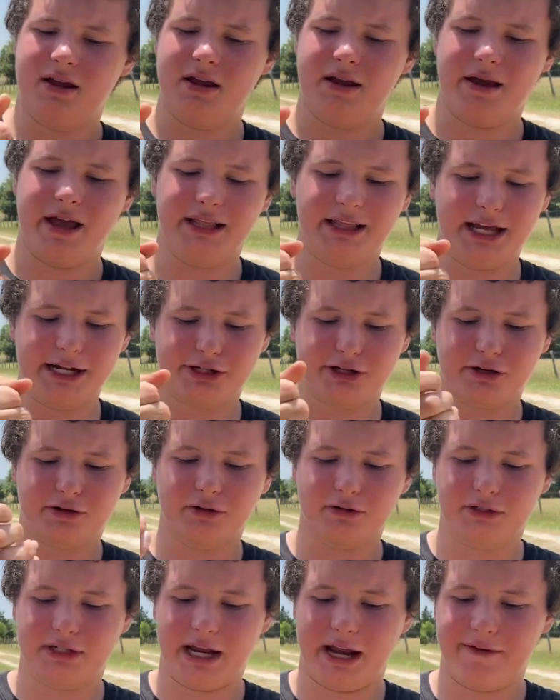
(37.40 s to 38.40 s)

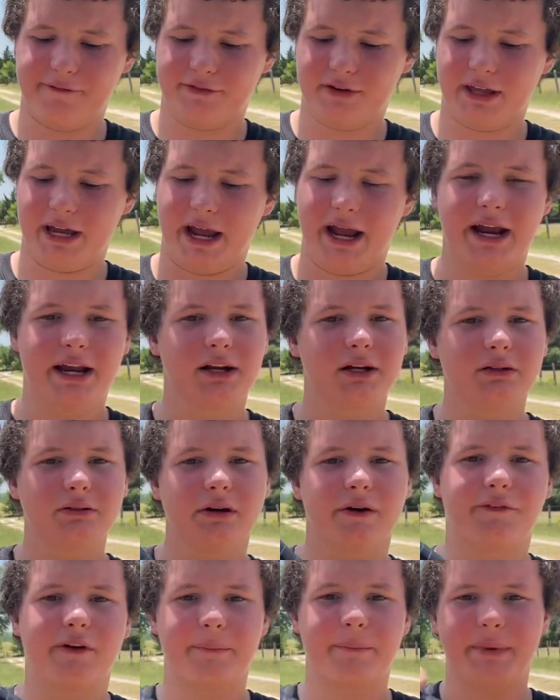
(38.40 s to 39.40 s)
electrical tape for the handle
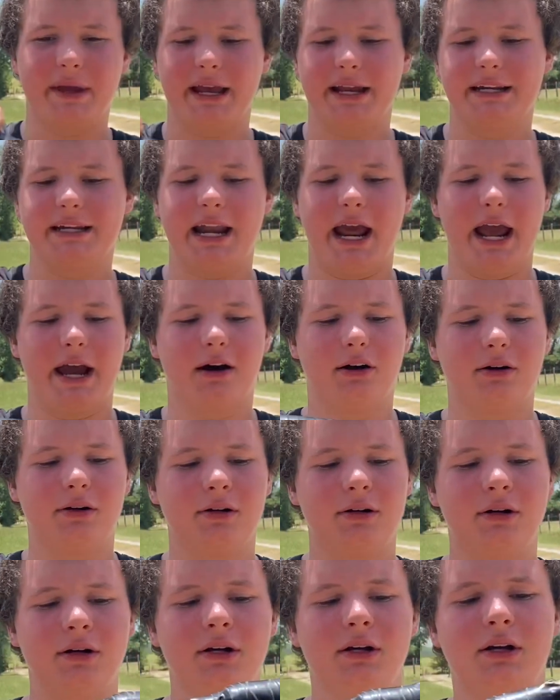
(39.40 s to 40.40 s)
with a big nail,
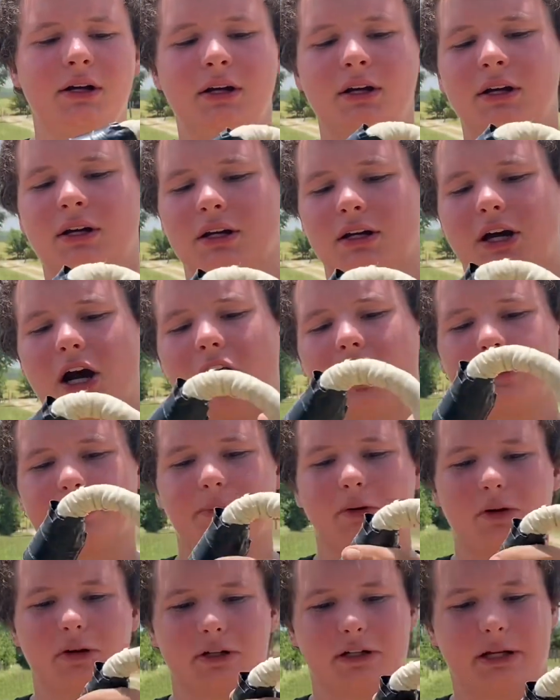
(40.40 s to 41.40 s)

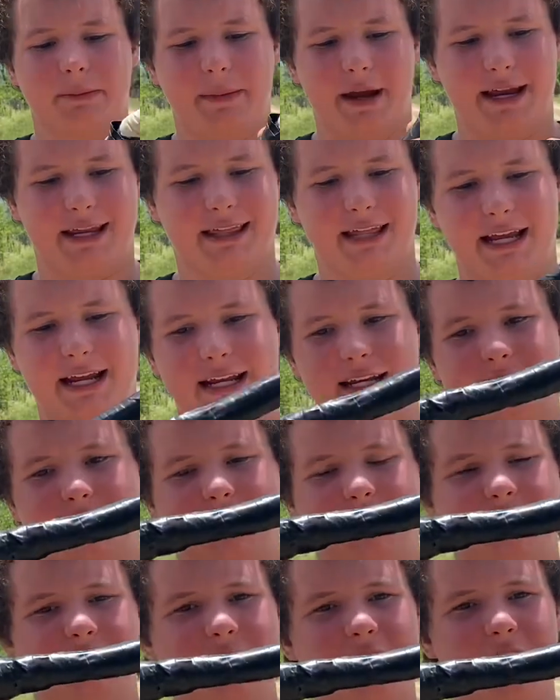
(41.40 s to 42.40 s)
cardboard to make
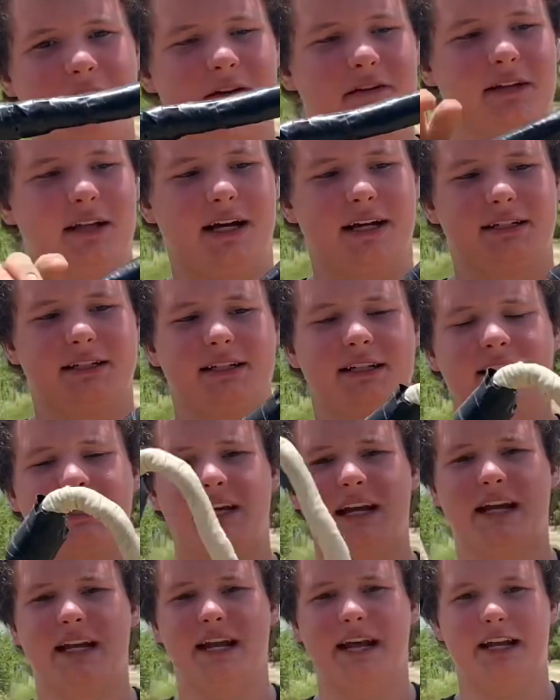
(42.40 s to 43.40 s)
these outlines,
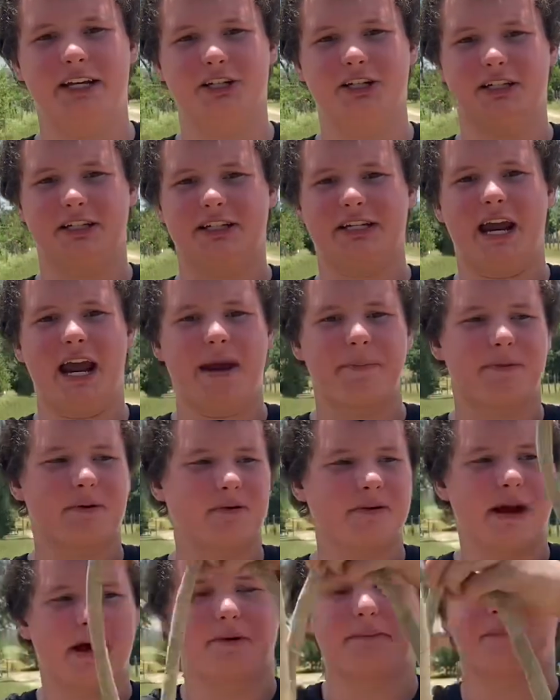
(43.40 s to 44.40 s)
and then just tape
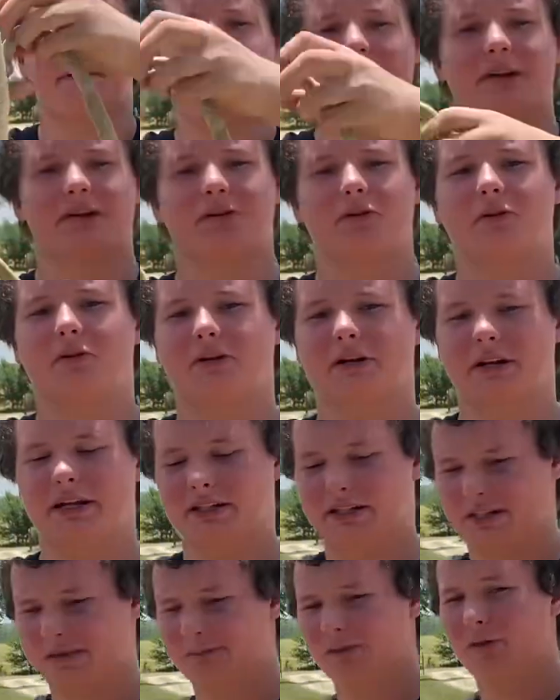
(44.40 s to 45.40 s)
around paracord
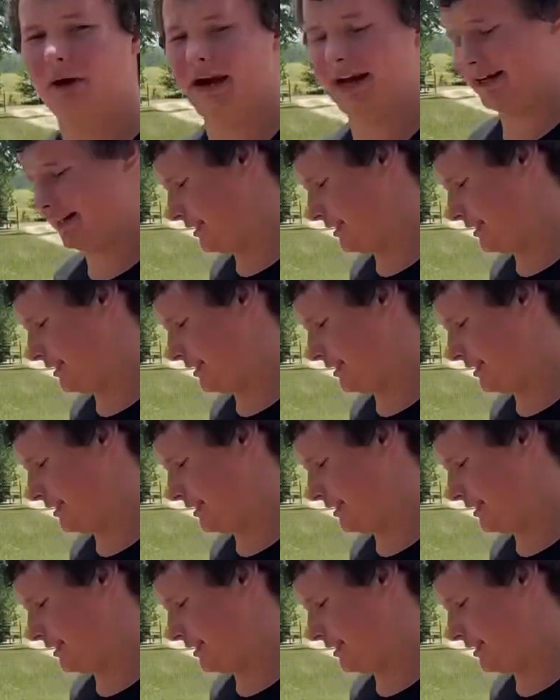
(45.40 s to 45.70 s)
and some weight.